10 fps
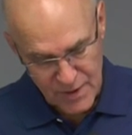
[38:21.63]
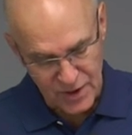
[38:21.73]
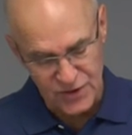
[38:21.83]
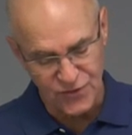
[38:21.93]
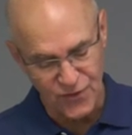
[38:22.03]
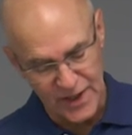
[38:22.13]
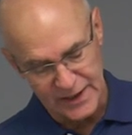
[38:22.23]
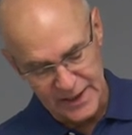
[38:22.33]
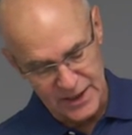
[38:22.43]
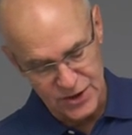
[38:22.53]
because
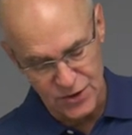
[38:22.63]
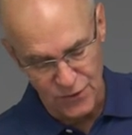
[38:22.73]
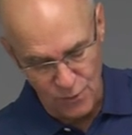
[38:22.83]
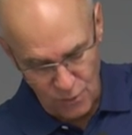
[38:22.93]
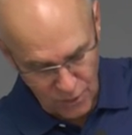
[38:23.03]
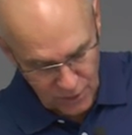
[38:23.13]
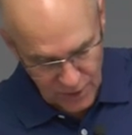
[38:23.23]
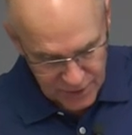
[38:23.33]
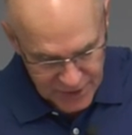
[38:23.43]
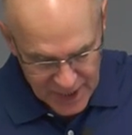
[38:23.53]
friendliness to the
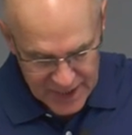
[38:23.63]
world